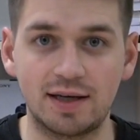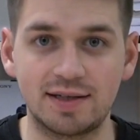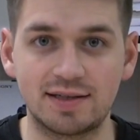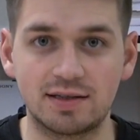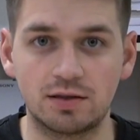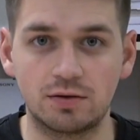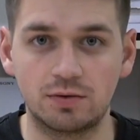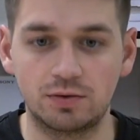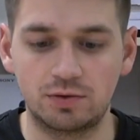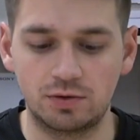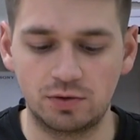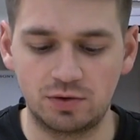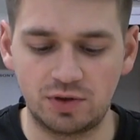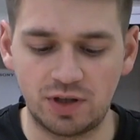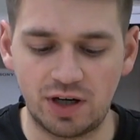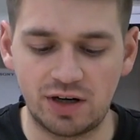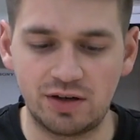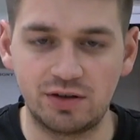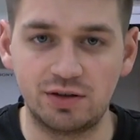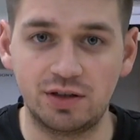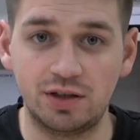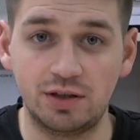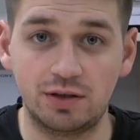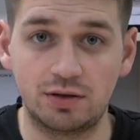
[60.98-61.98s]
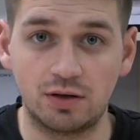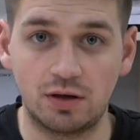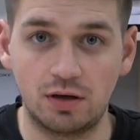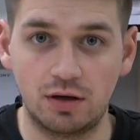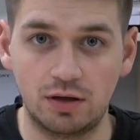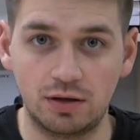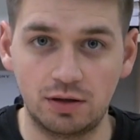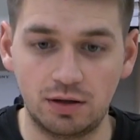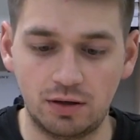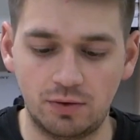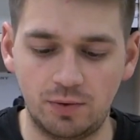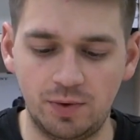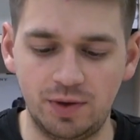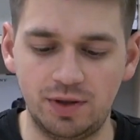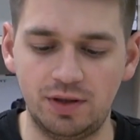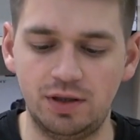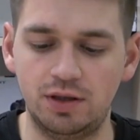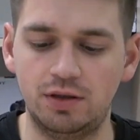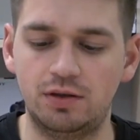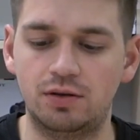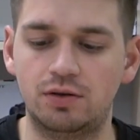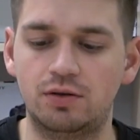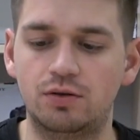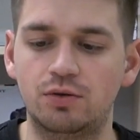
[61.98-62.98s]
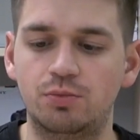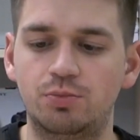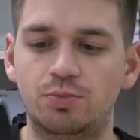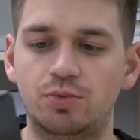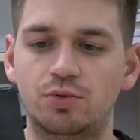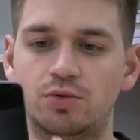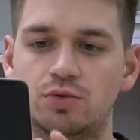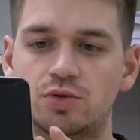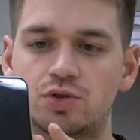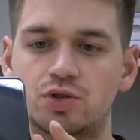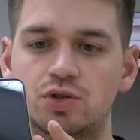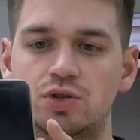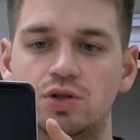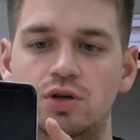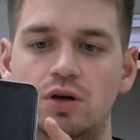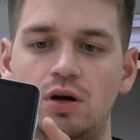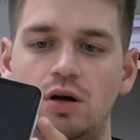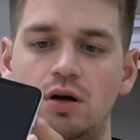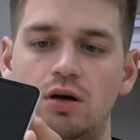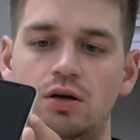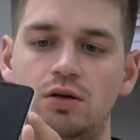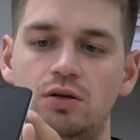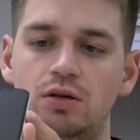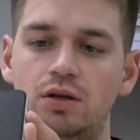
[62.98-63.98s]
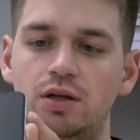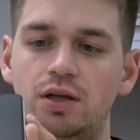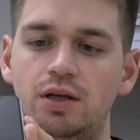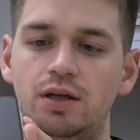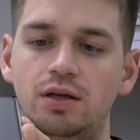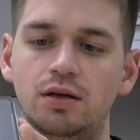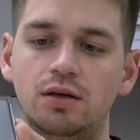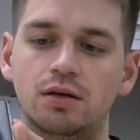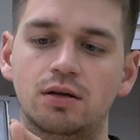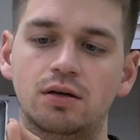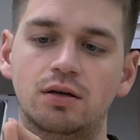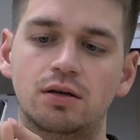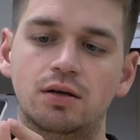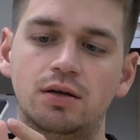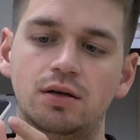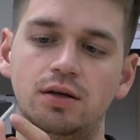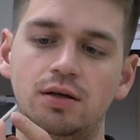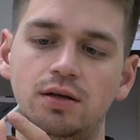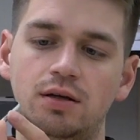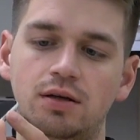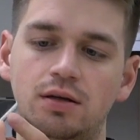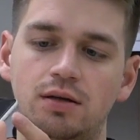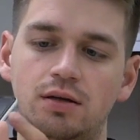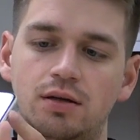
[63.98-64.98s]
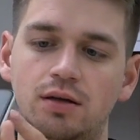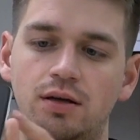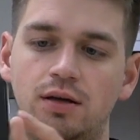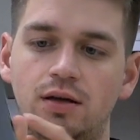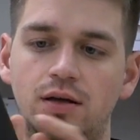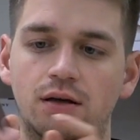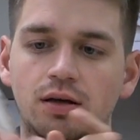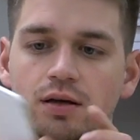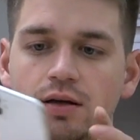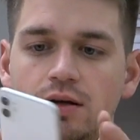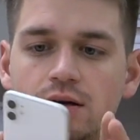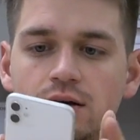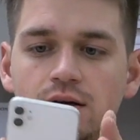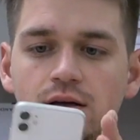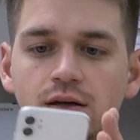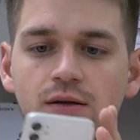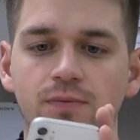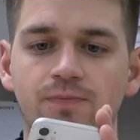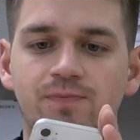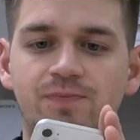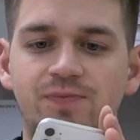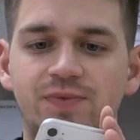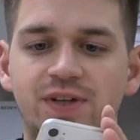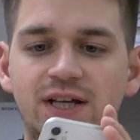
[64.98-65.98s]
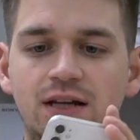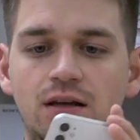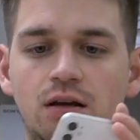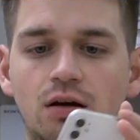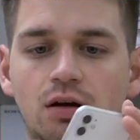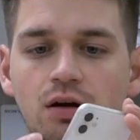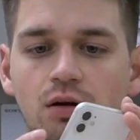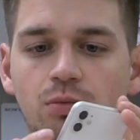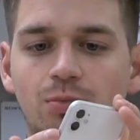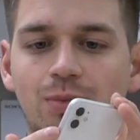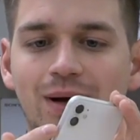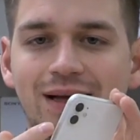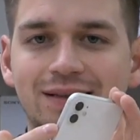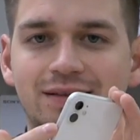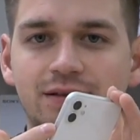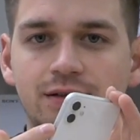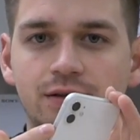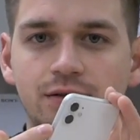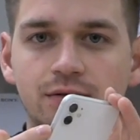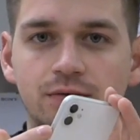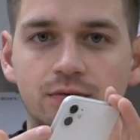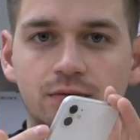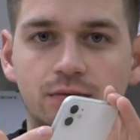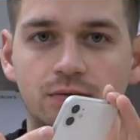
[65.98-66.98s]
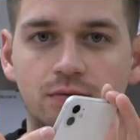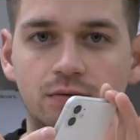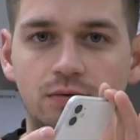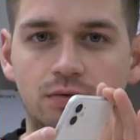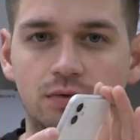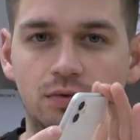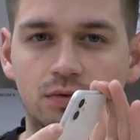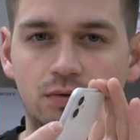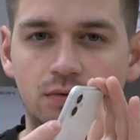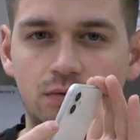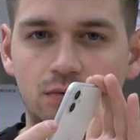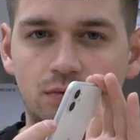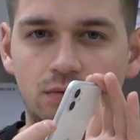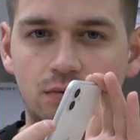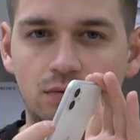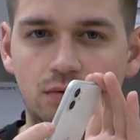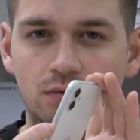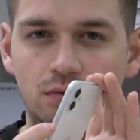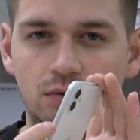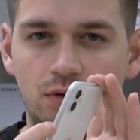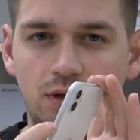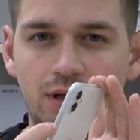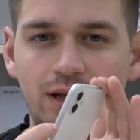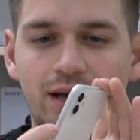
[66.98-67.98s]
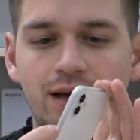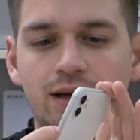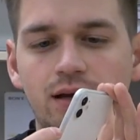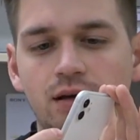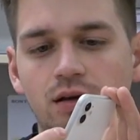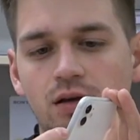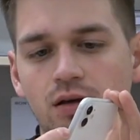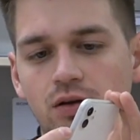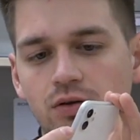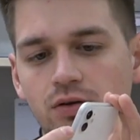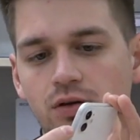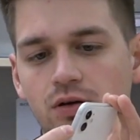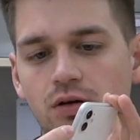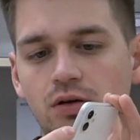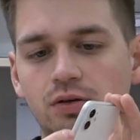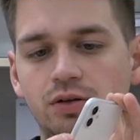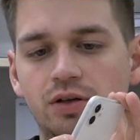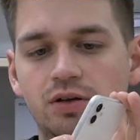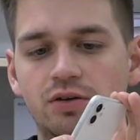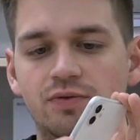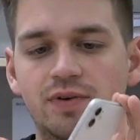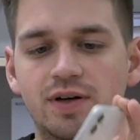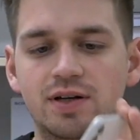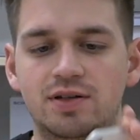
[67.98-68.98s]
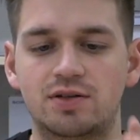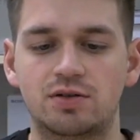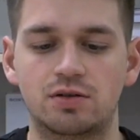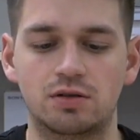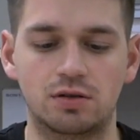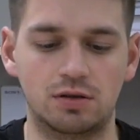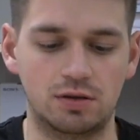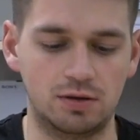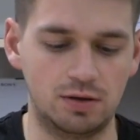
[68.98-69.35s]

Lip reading: so to turn it on, we need to push only the lock button, like on the older version.